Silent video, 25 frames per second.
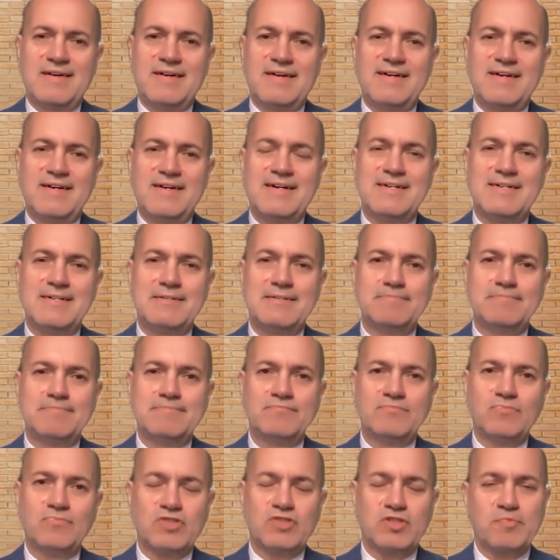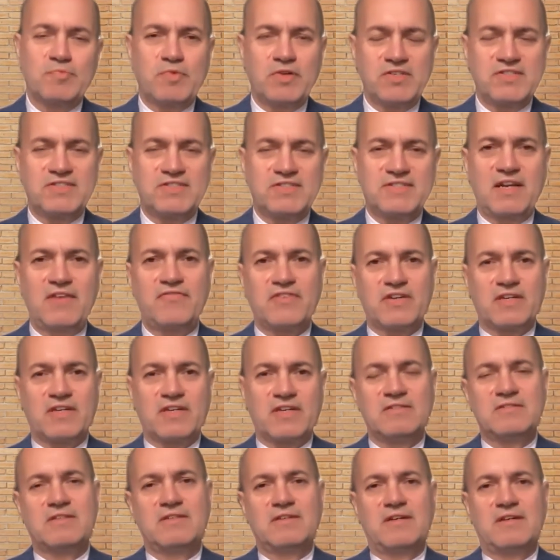was pretty
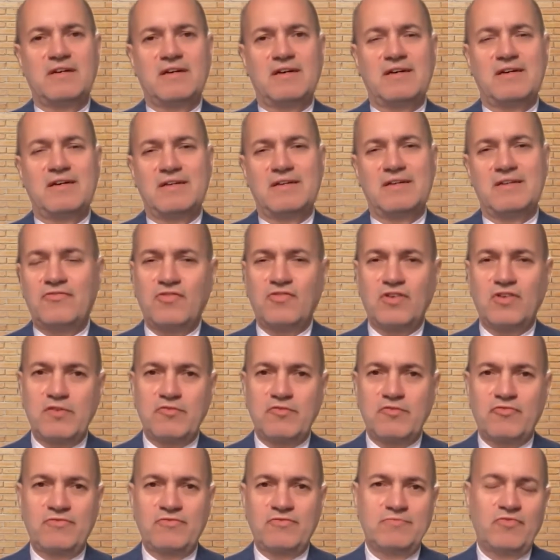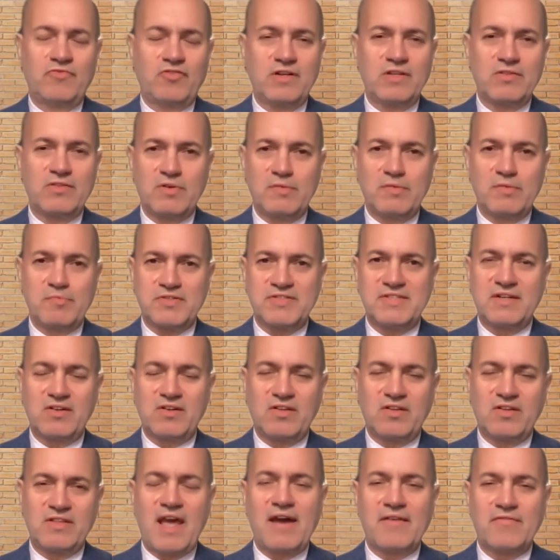significant, 43%
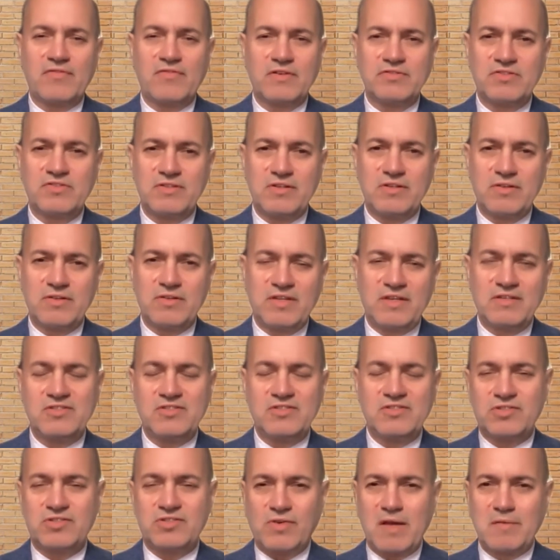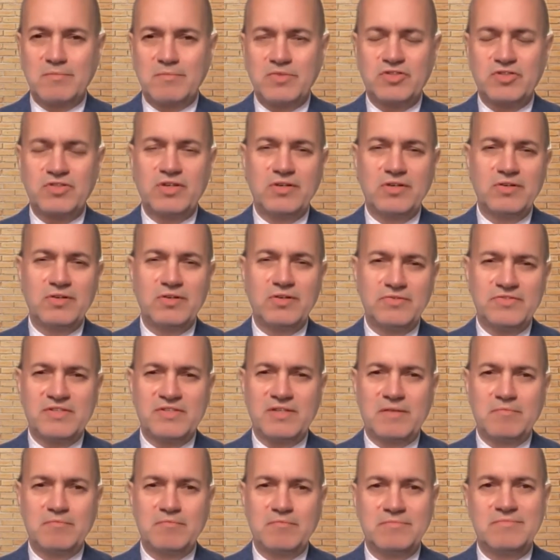on the average. You know, the histogram shows
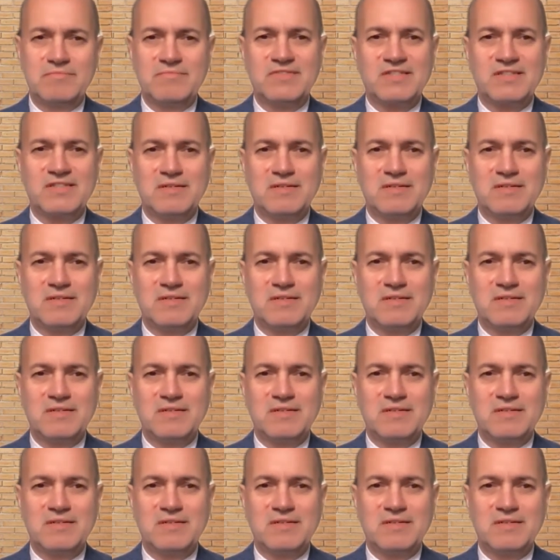some